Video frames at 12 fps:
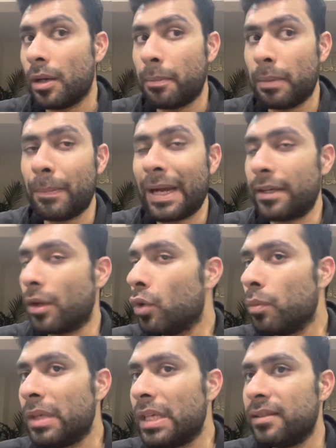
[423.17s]
but by
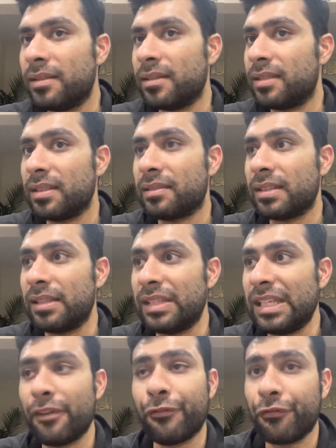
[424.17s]
no means is
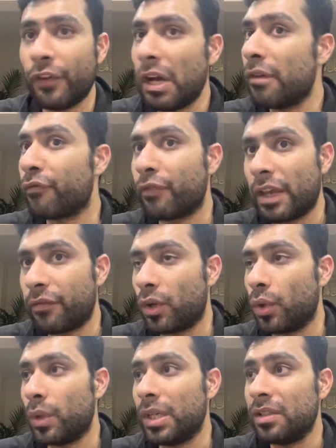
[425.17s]
he a firm
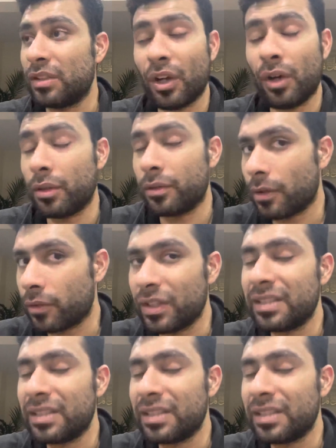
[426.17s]
favourite or he's odds on.